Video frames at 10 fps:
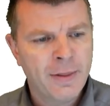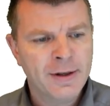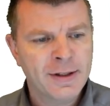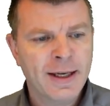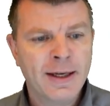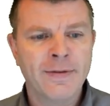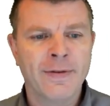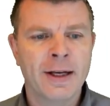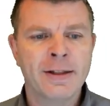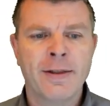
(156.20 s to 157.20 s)
The second
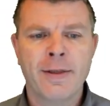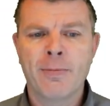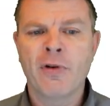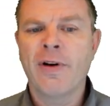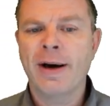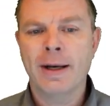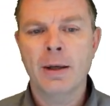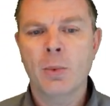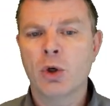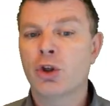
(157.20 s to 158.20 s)
file is the
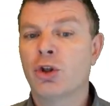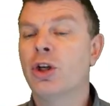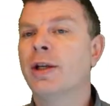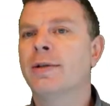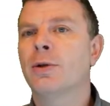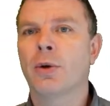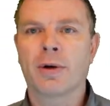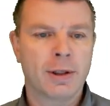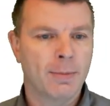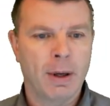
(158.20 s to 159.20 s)
provider, which just
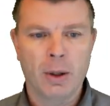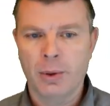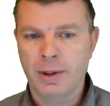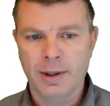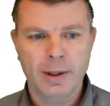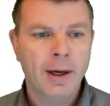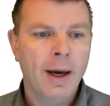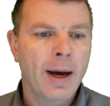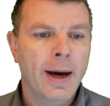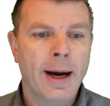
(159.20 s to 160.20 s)
talks about
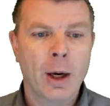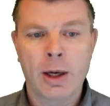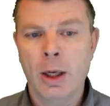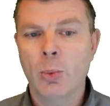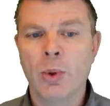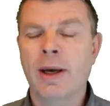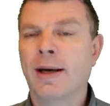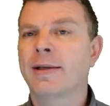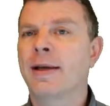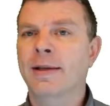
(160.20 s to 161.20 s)
how can we
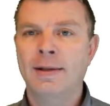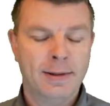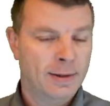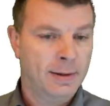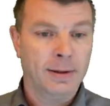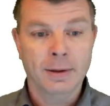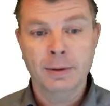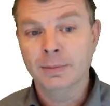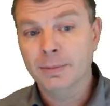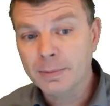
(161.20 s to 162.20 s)
access
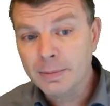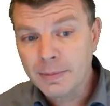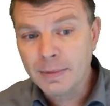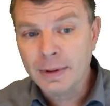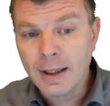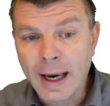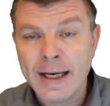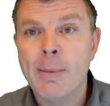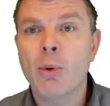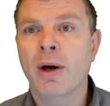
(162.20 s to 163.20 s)

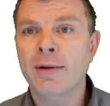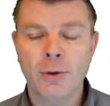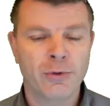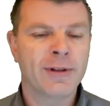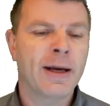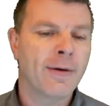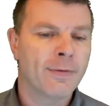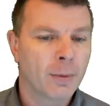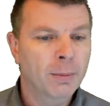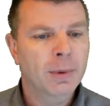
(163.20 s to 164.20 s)
AWS using
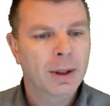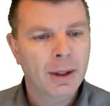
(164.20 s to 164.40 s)
Terraform.